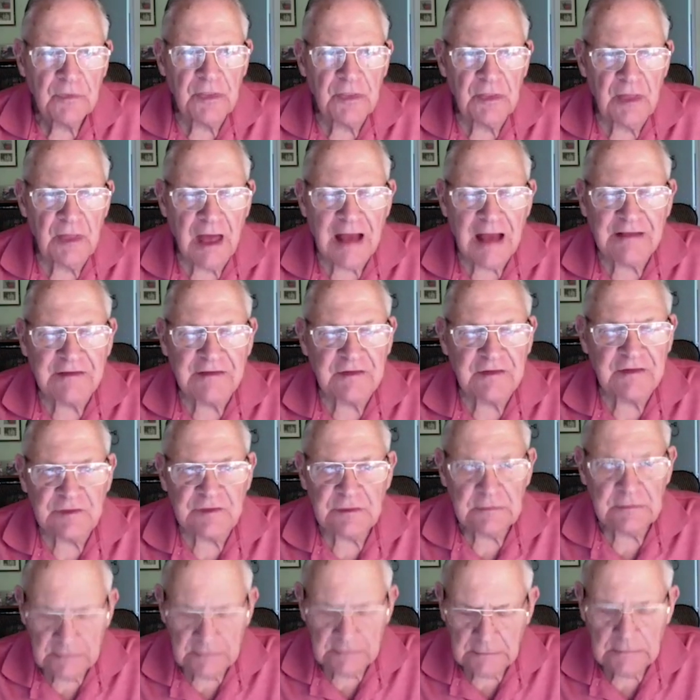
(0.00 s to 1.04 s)

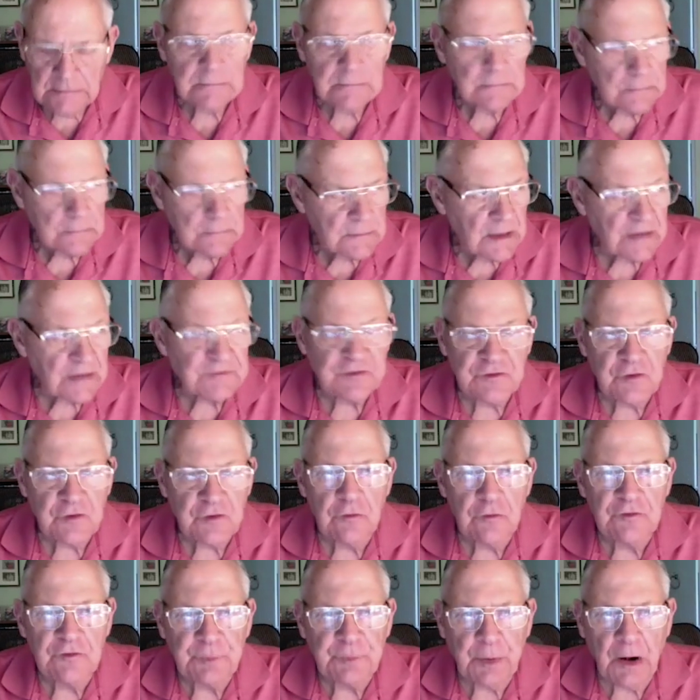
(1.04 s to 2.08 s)
that's
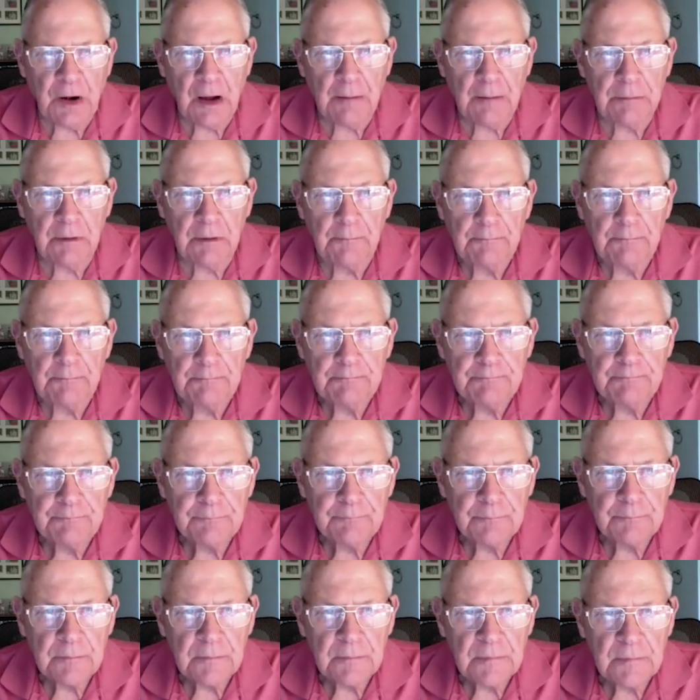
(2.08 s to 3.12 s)
two's problem.
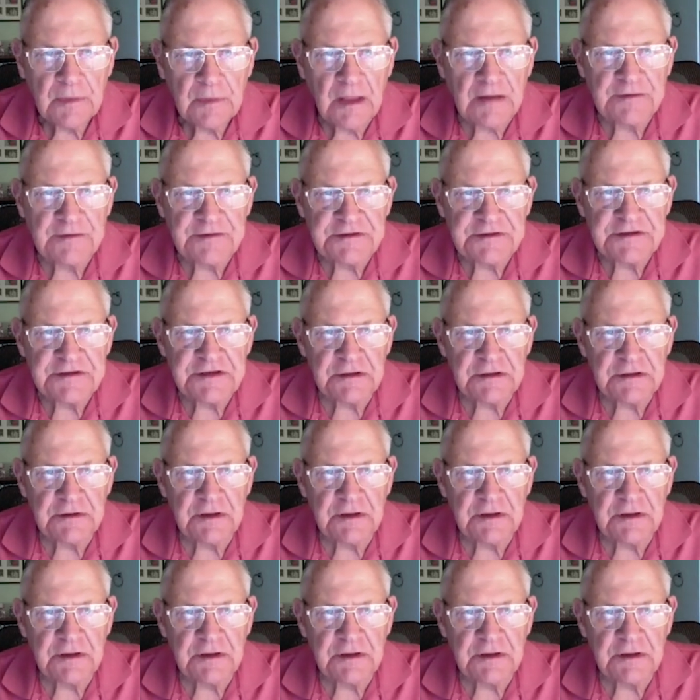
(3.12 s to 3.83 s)
That's a